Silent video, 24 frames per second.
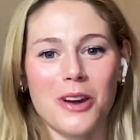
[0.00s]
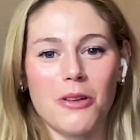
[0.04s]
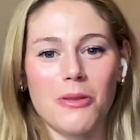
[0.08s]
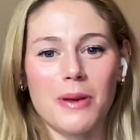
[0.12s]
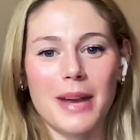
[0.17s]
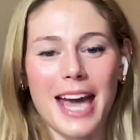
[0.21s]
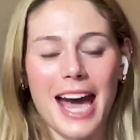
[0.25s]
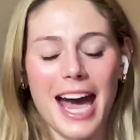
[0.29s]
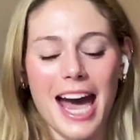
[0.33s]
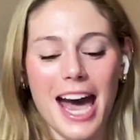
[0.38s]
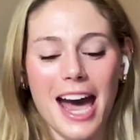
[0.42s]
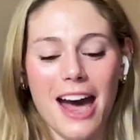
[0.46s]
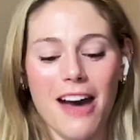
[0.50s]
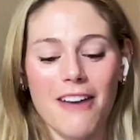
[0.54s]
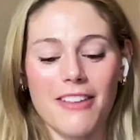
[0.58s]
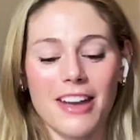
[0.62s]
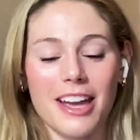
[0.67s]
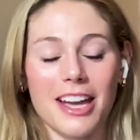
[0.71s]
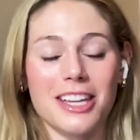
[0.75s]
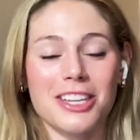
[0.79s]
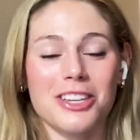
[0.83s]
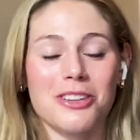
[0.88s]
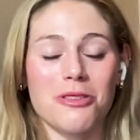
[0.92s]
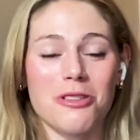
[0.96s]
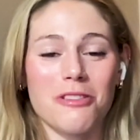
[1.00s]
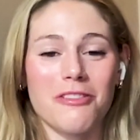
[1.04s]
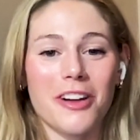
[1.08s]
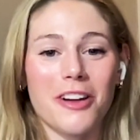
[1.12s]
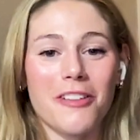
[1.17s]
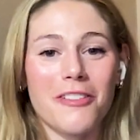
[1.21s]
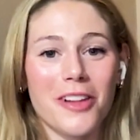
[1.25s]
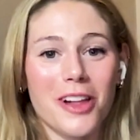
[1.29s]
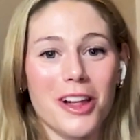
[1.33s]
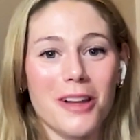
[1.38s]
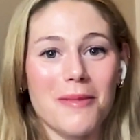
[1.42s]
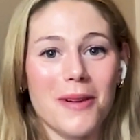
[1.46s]
We have a U of L
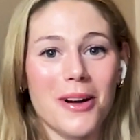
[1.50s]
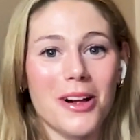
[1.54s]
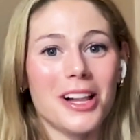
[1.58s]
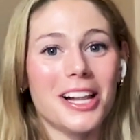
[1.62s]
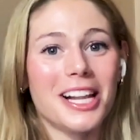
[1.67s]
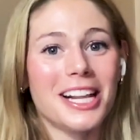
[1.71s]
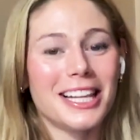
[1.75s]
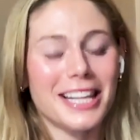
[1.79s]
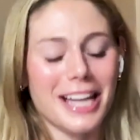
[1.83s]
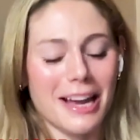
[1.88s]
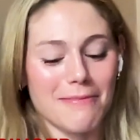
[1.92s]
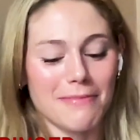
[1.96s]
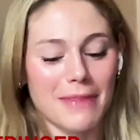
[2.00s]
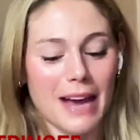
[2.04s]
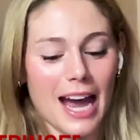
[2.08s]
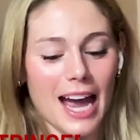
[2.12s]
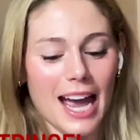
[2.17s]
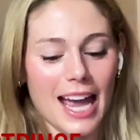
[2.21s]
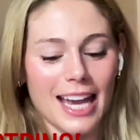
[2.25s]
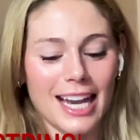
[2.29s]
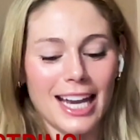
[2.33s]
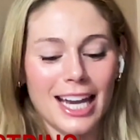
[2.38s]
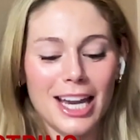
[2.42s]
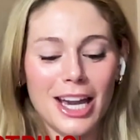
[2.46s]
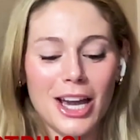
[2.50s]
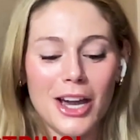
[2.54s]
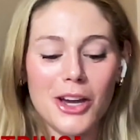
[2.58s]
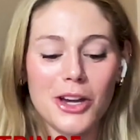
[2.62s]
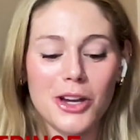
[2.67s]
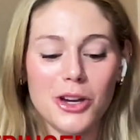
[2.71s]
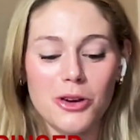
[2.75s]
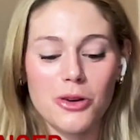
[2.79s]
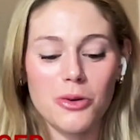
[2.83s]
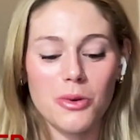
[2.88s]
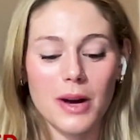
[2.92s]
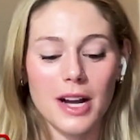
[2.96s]
volleyball alumni
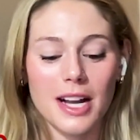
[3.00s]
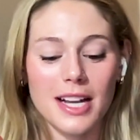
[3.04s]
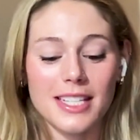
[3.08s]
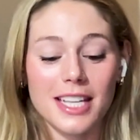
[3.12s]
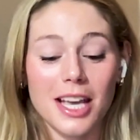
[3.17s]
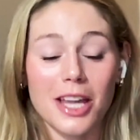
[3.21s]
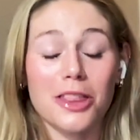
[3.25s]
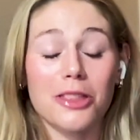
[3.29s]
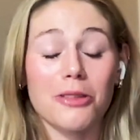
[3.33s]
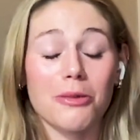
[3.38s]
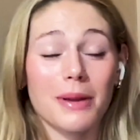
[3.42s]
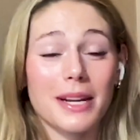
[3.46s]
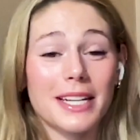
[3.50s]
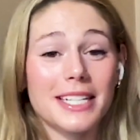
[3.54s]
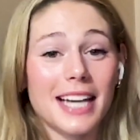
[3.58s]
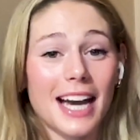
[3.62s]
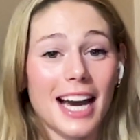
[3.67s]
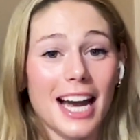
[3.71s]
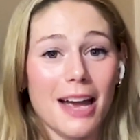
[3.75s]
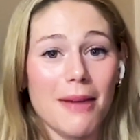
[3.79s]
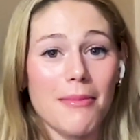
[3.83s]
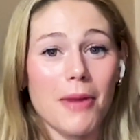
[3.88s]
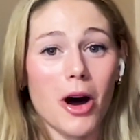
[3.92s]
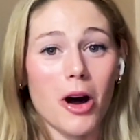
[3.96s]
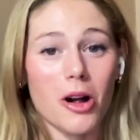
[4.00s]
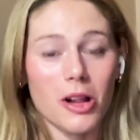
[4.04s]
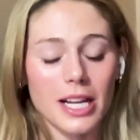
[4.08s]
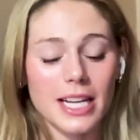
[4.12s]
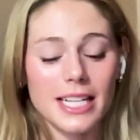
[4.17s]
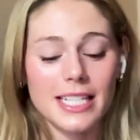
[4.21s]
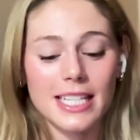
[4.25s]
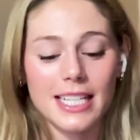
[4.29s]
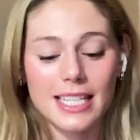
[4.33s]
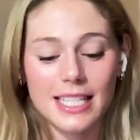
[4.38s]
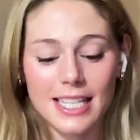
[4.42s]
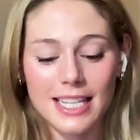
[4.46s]
who was a 3-time
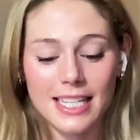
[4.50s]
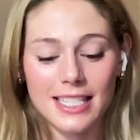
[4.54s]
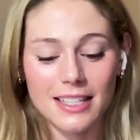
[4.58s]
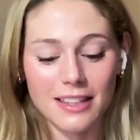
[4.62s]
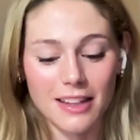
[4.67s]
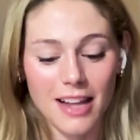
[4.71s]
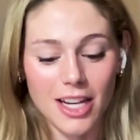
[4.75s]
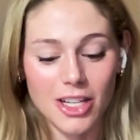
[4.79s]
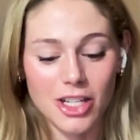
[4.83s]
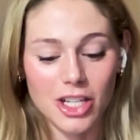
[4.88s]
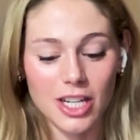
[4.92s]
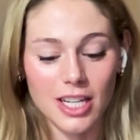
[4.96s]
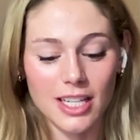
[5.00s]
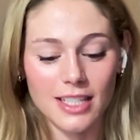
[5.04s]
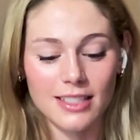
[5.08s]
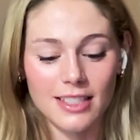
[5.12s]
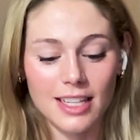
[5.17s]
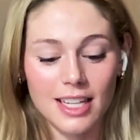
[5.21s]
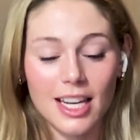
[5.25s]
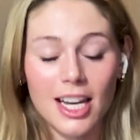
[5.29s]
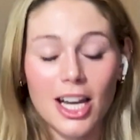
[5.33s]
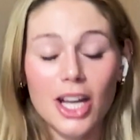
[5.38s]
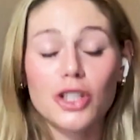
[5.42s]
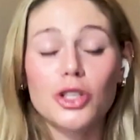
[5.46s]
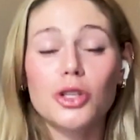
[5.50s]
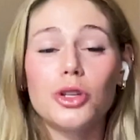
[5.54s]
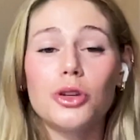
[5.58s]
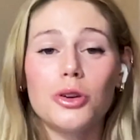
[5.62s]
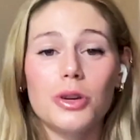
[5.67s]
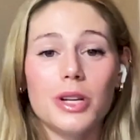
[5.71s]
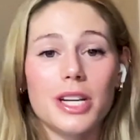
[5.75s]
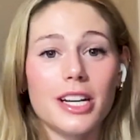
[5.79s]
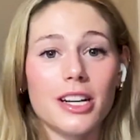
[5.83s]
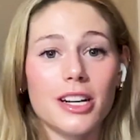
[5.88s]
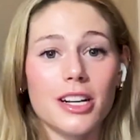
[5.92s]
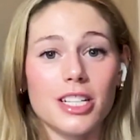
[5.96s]
All-ACC selection,
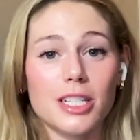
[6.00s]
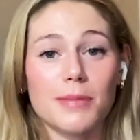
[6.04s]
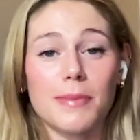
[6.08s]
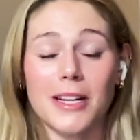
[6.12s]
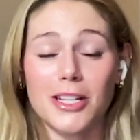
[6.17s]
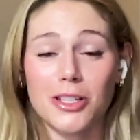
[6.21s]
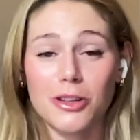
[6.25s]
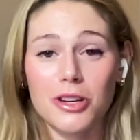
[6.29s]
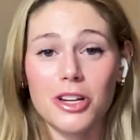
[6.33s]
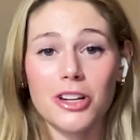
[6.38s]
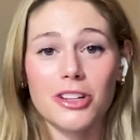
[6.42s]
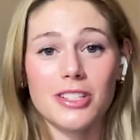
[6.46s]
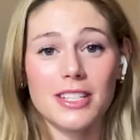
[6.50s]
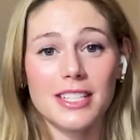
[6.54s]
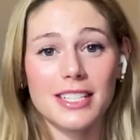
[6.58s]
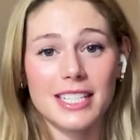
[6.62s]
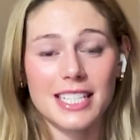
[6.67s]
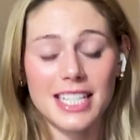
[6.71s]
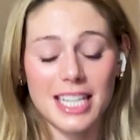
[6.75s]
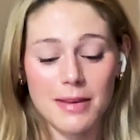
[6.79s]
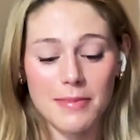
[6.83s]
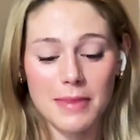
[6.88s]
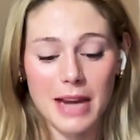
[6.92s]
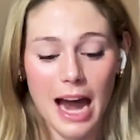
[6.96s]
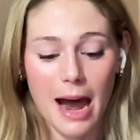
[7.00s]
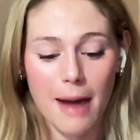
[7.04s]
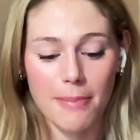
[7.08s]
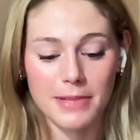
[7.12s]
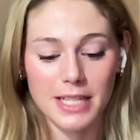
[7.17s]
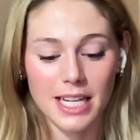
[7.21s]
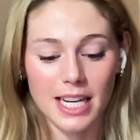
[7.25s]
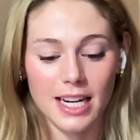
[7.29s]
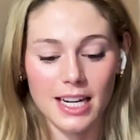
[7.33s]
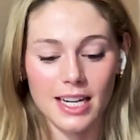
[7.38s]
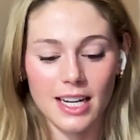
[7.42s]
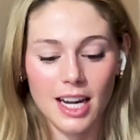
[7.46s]
spent 2 years as a team
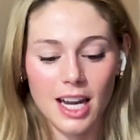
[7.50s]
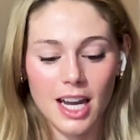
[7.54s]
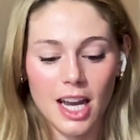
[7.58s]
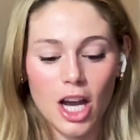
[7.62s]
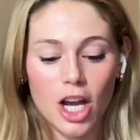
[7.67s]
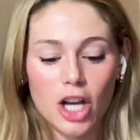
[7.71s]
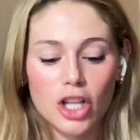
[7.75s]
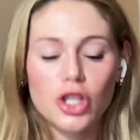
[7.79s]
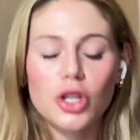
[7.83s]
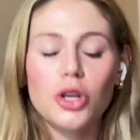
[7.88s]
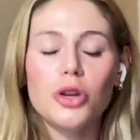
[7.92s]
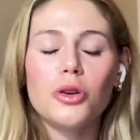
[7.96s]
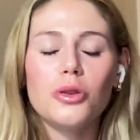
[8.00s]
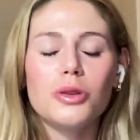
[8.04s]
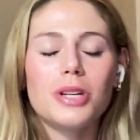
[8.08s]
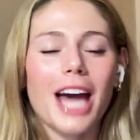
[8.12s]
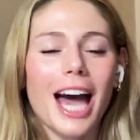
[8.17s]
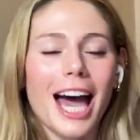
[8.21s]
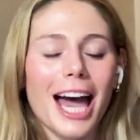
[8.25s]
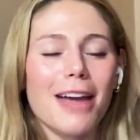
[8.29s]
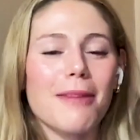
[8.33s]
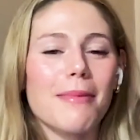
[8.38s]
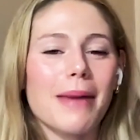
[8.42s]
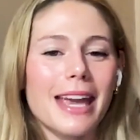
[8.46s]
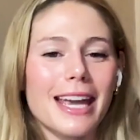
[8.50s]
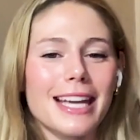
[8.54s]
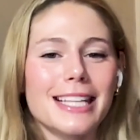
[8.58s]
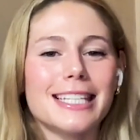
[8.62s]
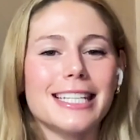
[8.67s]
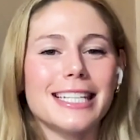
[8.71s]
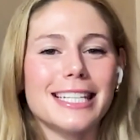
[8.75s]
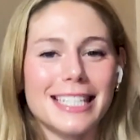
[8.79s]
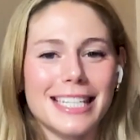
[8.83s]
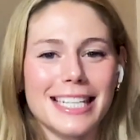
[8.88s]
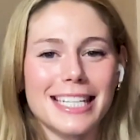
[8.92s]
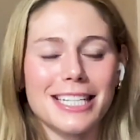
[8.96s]
captain, 2-time
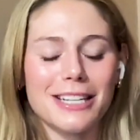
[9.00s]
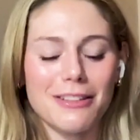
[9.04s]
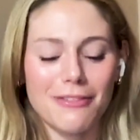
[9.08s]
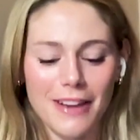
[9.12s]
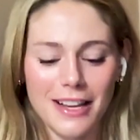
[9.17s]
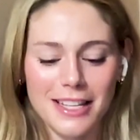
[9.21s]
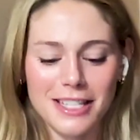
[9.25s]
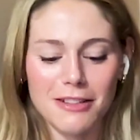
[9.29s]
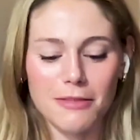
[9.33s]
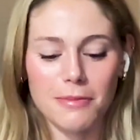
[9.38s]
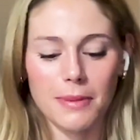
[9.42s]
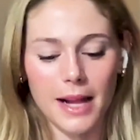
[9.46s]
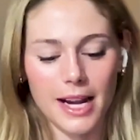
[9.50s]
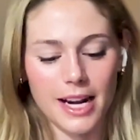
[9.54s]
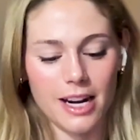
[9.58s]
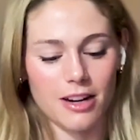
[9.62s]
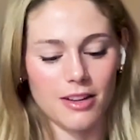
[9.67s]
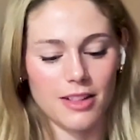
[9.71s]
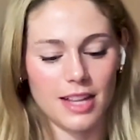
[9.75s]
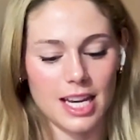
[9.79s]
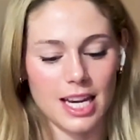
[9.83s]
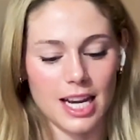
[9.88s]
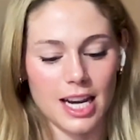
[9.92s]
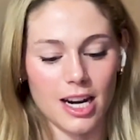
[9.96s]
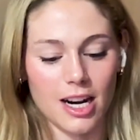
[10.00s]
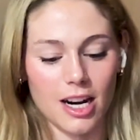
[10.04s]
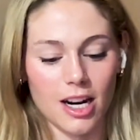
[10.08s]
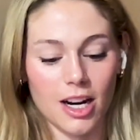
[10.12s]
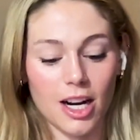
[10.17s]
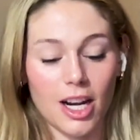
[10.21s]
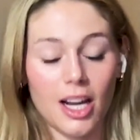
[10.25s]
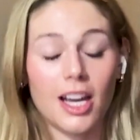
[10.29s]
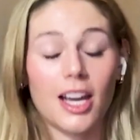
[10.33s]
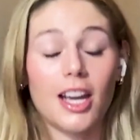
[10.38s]
ACC Defensive Player of the Year,